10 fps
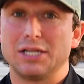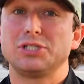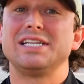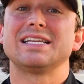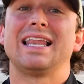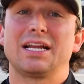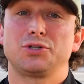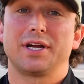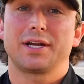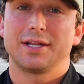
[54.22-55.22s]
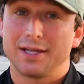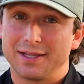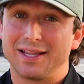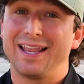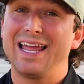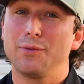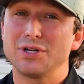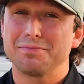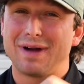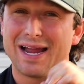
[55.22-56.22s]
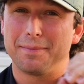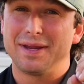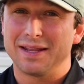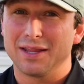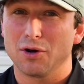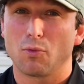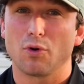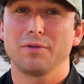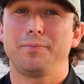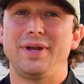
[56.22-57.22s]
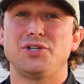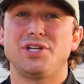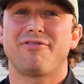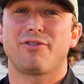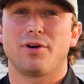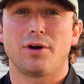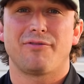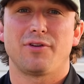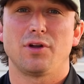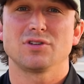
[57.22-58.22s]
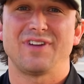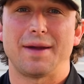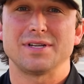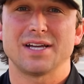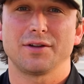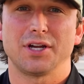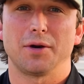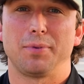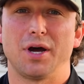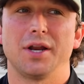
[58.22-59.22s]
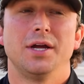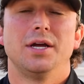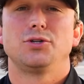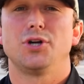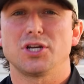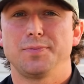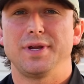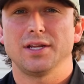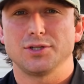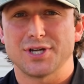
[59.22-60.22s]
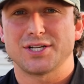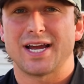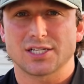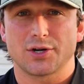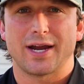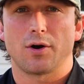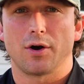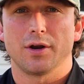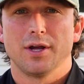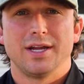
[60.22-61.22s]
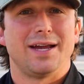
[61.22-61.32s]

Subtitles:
She's electric. The language might be a little more than PG for those families out there, but trust me, JJ has a great heart.